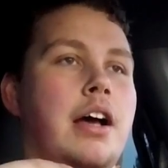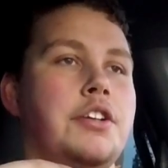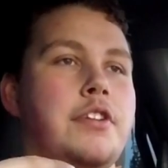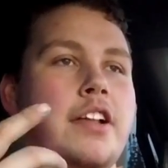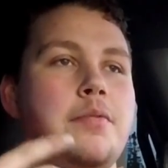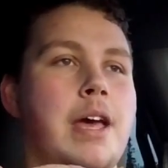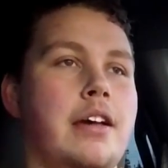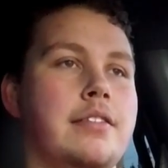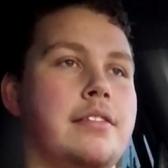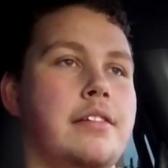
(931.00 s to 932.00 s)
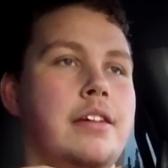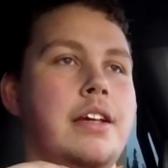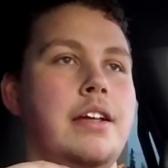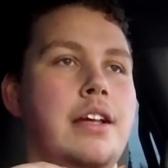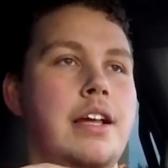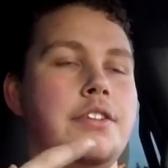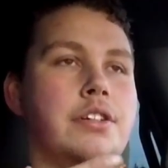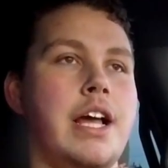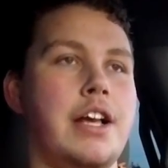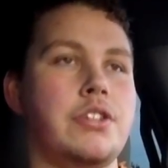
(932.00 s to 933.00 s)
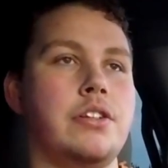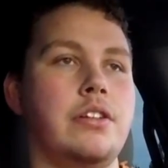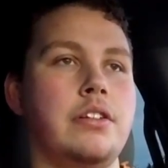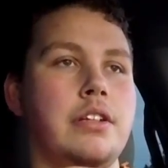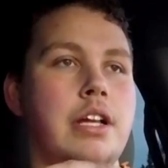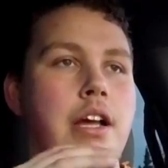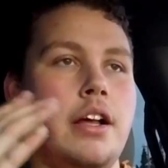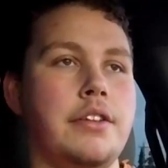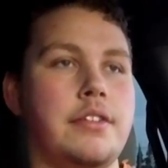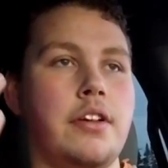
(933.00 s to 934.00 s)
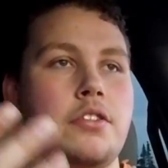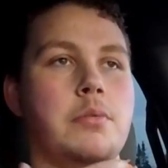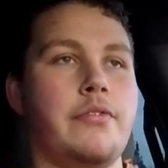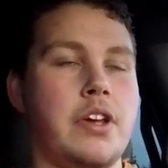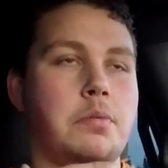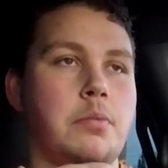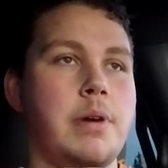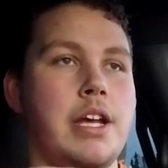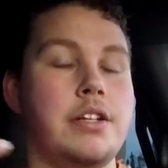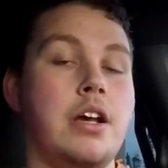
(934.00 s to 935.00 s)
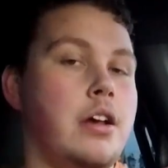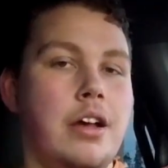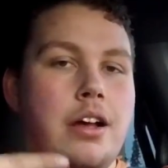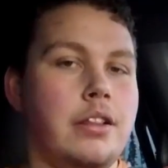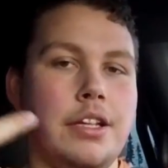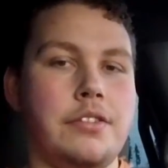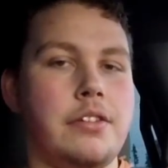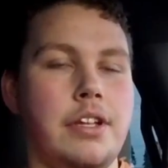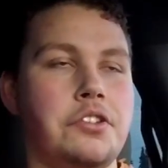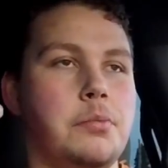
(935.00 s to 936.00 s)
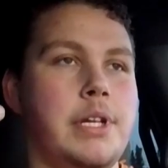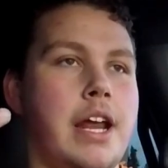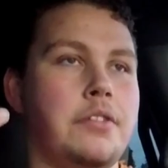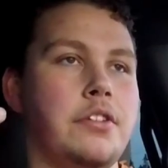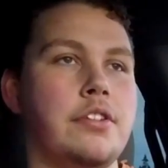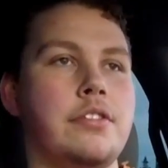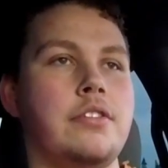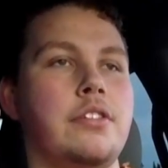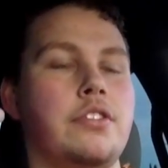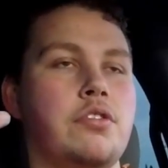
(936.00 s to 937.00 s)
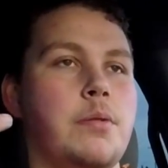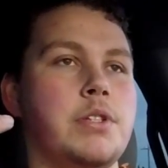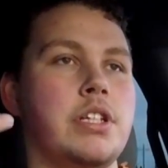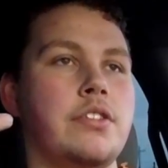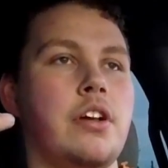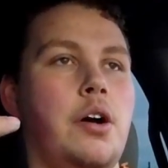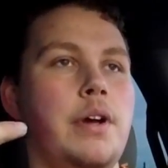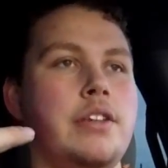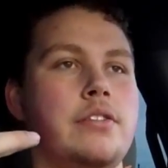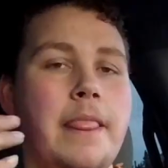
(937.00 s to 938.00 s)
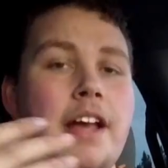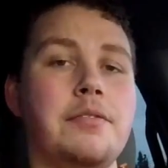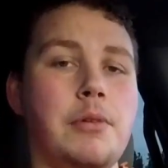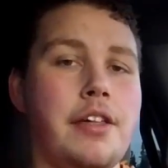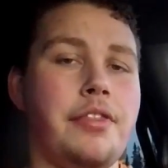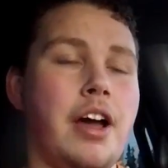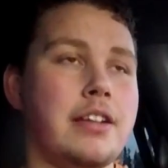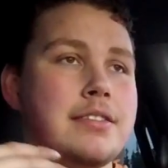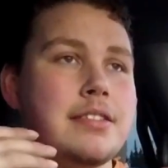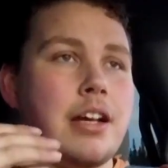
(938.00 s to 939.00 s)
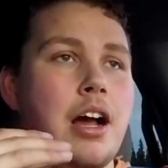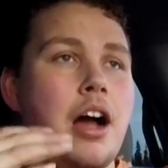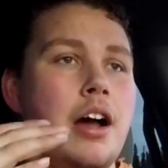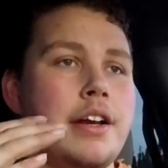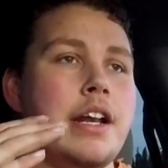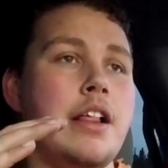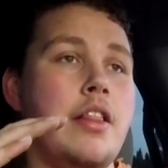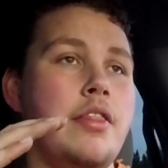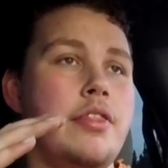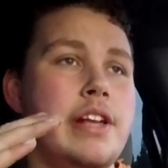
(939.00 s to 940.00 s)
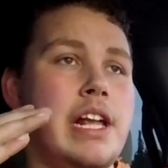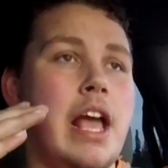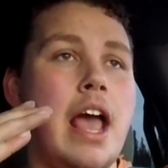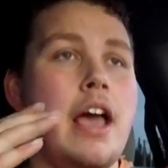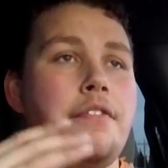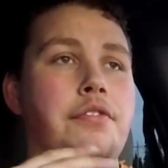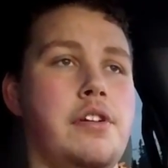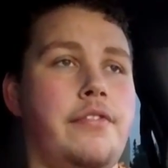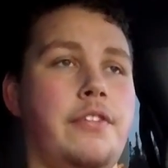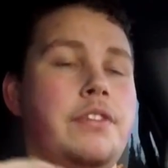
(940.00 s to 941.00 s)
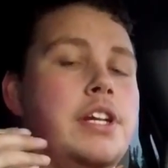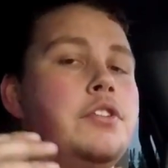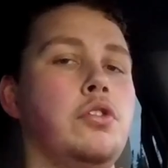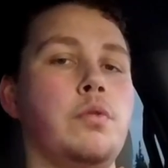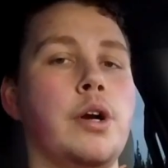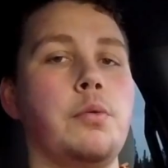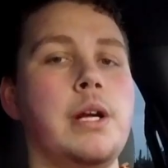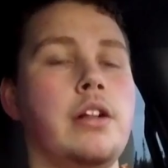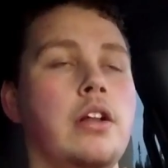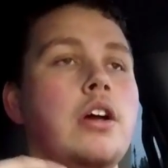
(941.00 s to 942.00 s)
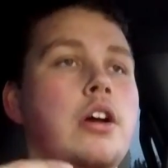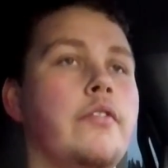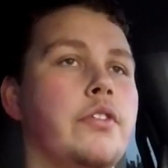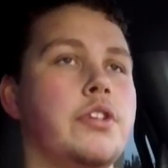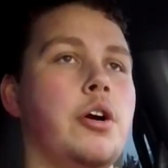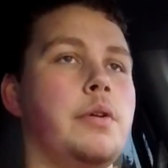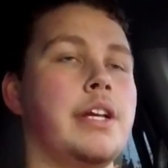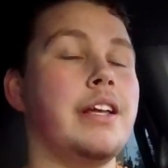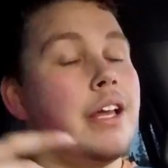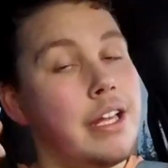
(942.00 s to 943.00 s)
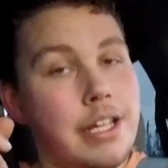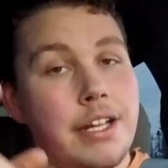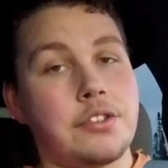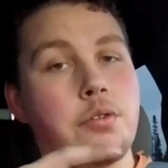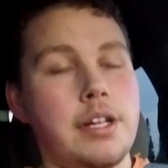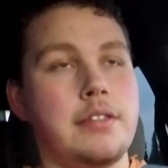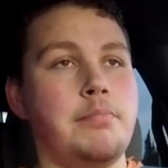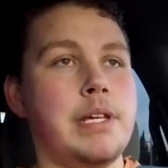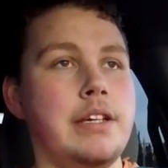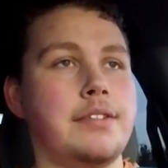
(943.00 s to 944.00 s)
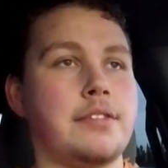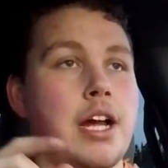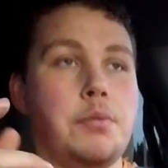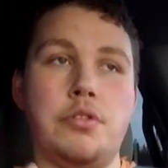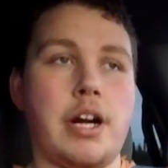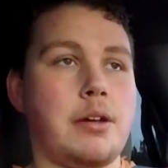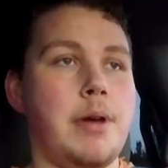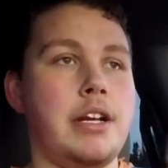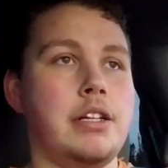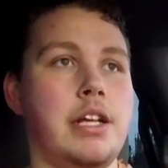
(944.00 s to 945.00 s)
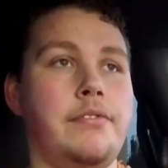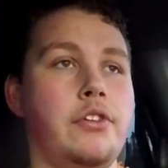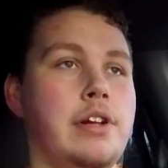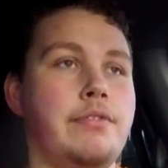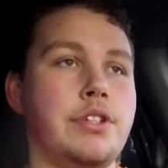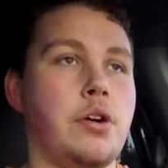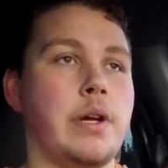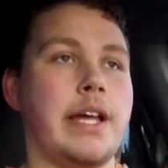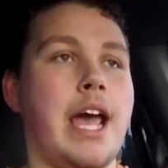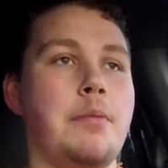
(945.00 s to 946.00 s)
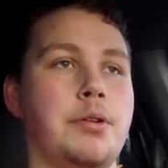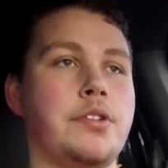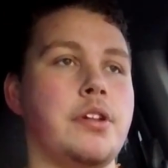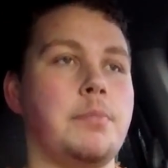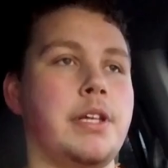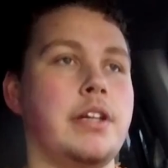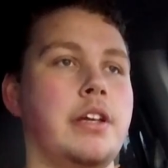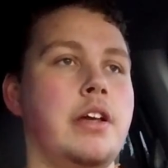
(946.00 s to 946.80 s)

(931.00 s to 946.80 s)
Transmax International. It's also my Facebook page. Links will be down in the description as always. That's my thoughts on the F-350 dual rear wheel for towing. It's quite the beast. I would recommend it if you're even towing a camper or something.